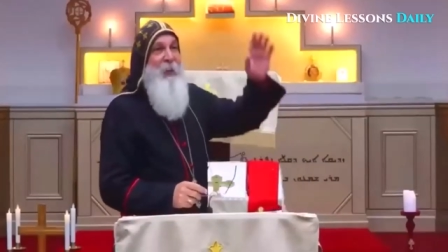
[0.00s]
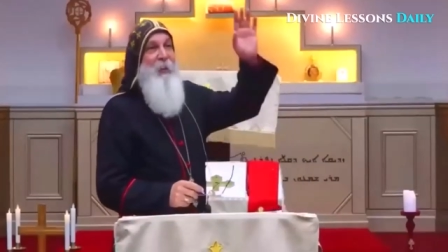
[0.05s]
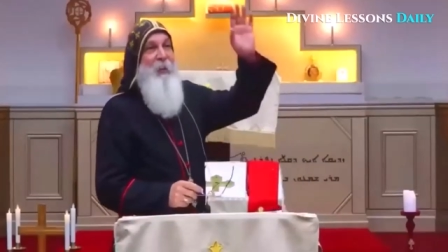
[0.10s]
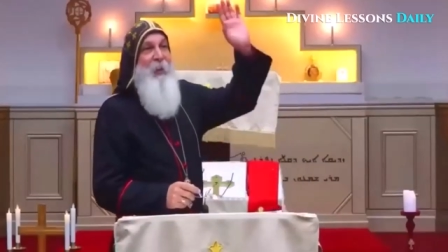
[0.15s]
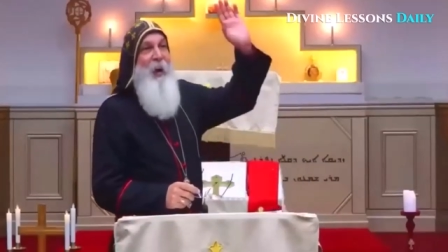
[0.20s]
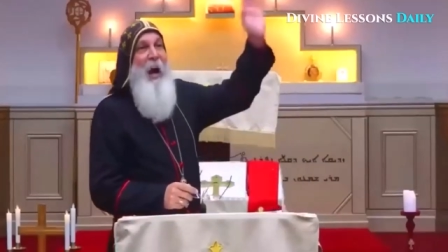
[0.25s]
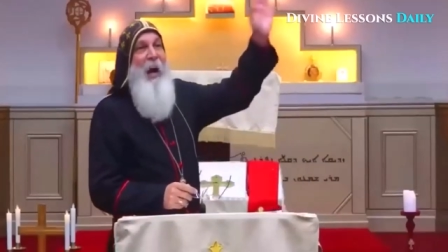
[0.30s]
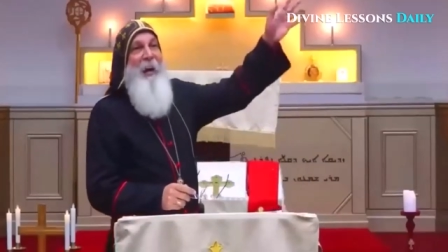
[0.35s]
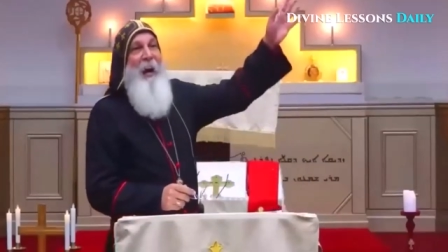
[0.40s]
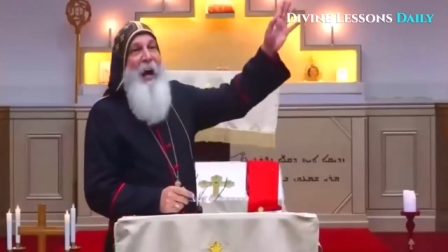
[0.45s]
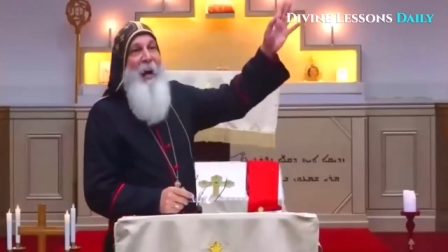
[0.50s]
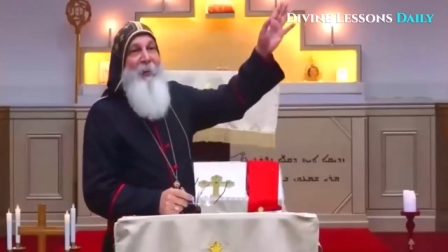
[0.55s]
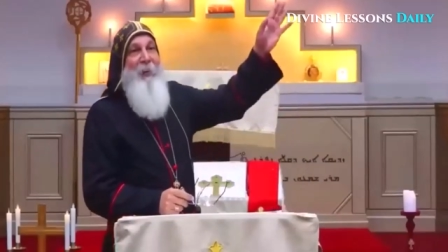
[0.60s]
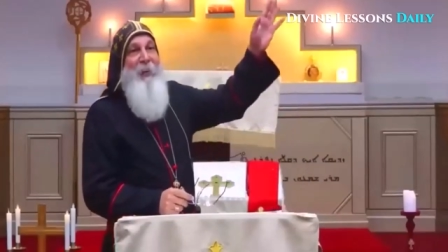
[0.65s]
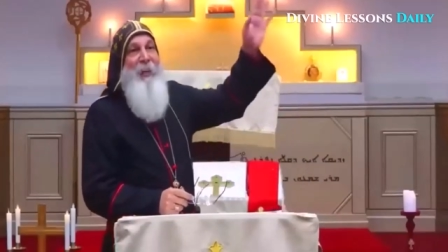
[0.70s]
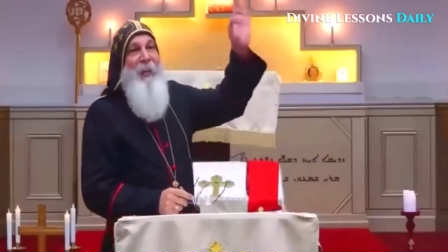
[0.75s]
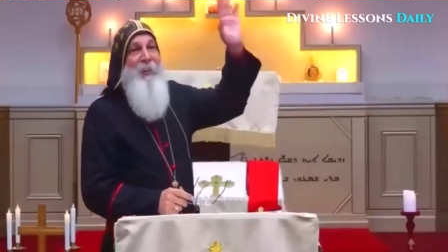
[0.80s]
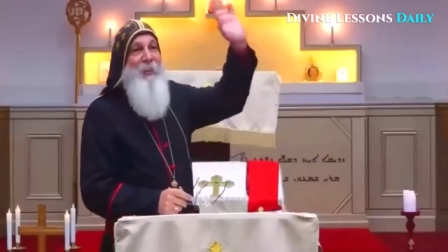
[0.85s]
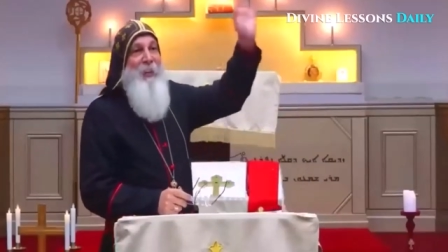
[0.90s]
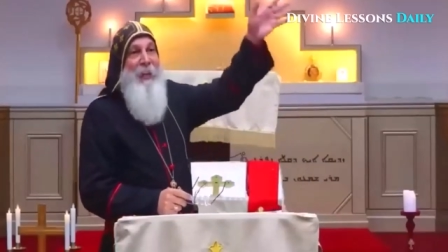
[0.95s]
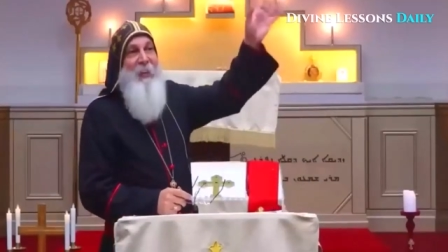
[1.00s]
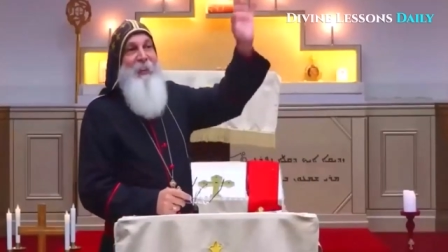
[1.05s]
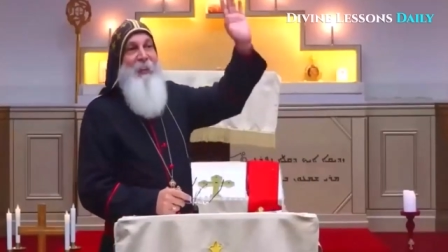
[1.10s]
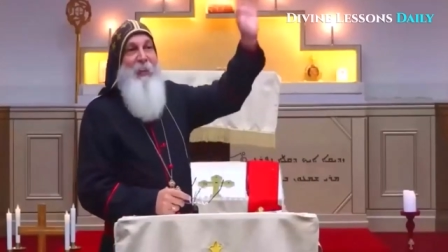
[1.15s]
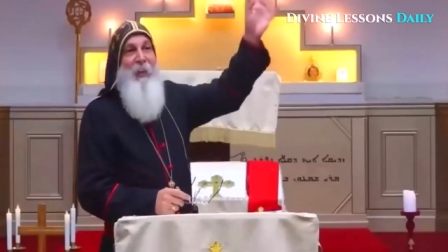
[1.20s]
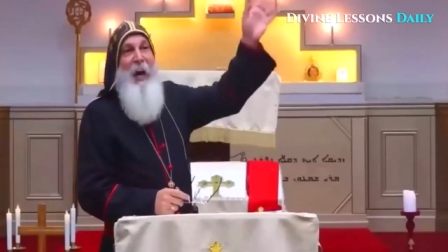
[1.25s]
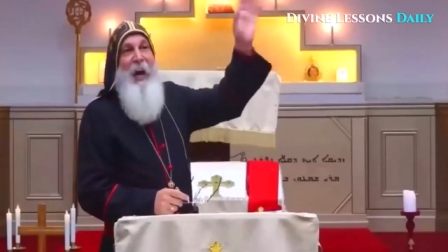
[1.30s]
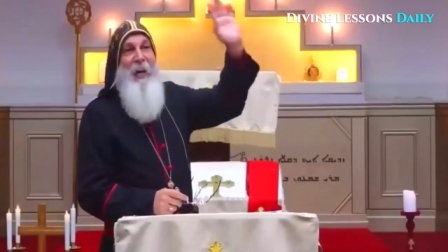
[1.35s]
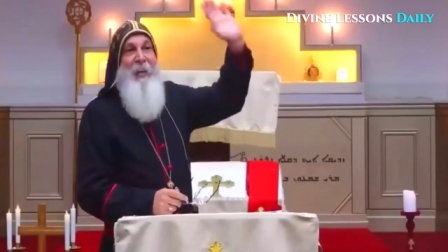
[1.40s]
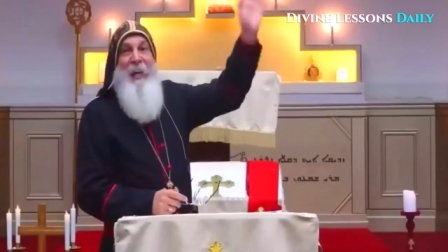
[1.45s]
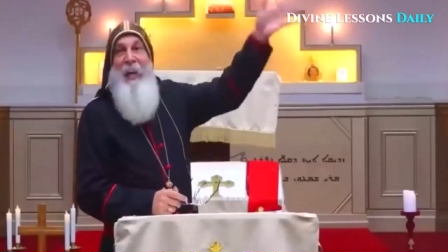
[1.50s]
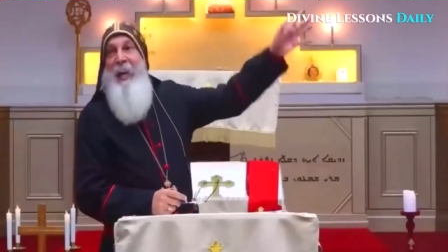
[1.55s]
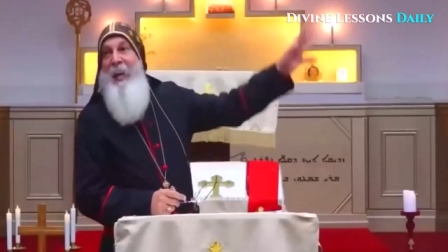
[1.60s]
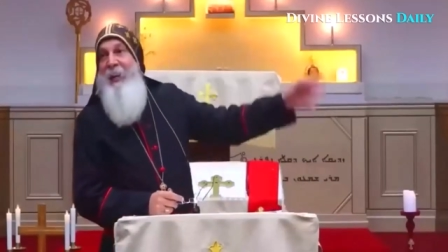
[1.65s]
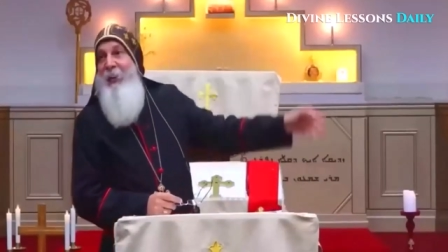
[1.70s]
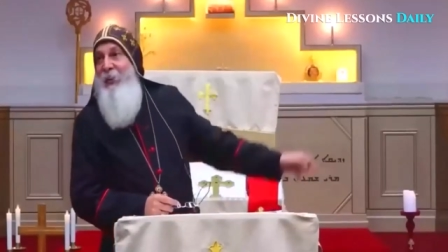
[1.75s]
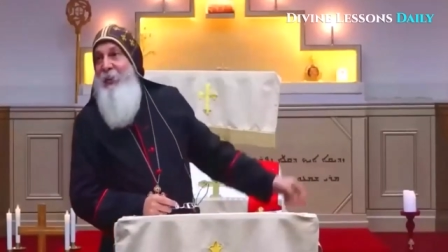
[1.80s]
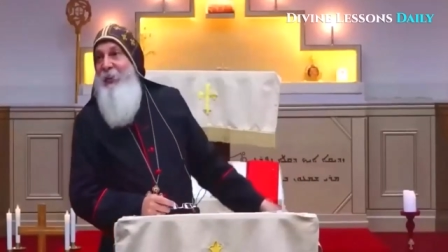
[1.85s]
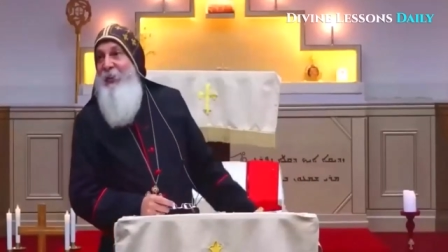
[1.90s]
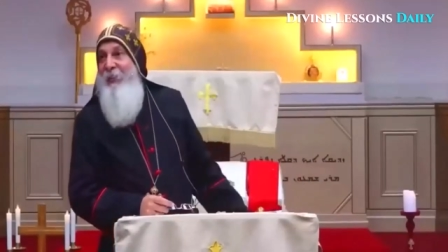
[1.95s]
969
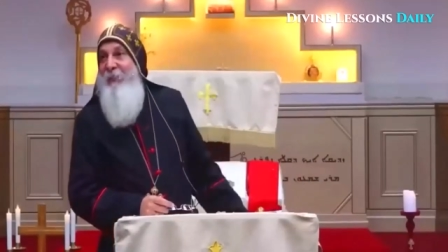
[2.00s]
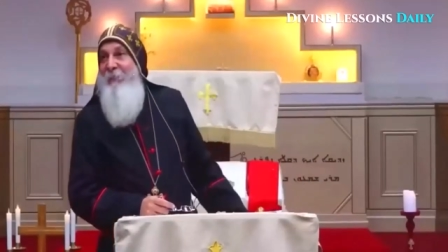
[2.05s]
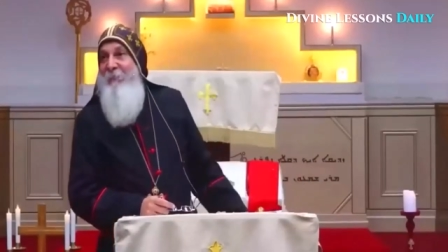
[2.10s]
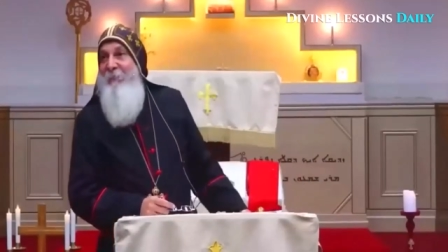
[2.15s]
years